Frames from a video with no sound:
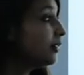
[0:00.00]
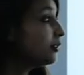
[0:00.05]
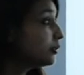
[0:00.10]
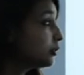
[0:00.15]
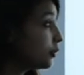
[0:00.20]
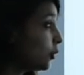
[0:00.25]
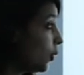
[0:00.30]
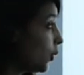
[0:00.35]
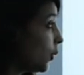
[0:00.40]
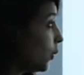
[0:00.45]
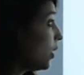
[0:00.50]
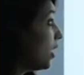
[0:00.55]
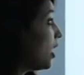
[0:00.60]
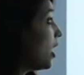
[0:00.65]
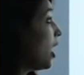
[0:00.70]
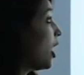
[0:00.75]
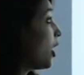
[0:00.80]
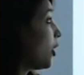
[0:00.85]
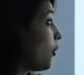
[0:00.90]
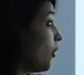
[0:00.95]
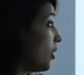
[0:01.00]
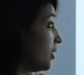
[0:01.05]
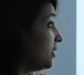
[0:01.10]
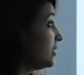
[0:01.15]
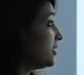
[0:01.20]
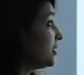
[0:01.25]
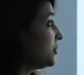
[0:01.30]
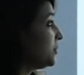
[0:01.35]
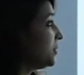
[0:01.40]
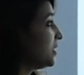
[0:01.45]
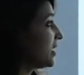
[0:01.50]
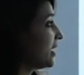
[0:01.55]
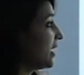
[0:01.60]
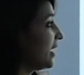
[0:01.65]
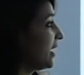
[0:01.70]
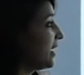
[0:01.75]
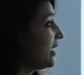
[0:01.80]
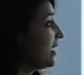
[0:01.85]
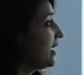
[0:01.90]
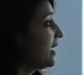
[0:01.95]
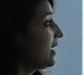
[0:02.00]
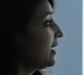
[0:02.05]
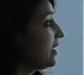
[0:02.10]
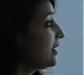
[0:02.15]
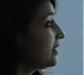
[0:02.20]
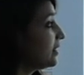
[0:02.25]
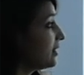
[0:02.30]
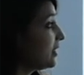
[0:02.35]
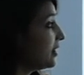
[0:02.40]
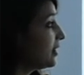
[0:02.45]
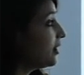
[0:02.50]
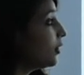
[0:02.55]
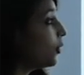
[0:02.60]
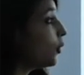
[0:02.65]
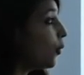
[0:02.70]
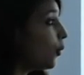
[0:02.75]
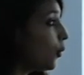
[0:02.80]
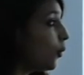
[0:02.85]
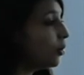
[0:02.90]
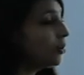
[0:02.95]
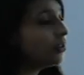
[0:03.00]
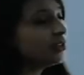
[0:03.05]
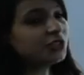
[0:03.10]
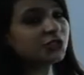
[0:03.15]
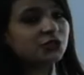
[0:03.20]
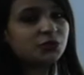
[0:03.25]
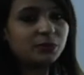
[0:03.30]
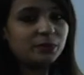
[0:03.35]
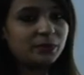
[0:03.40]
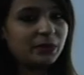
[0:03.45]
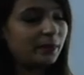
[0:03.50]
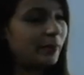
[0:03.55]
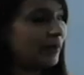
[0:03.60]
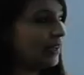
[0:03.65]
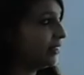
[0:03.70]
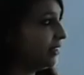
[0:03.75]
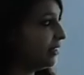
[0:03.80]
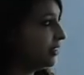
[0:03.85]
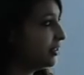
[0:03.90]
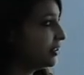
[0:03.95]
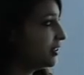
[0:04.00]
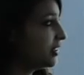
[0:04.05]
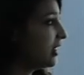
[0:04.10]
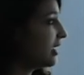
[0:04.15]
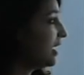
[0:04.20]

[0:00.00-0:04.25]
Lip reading: So according to the king, the owner should be punished,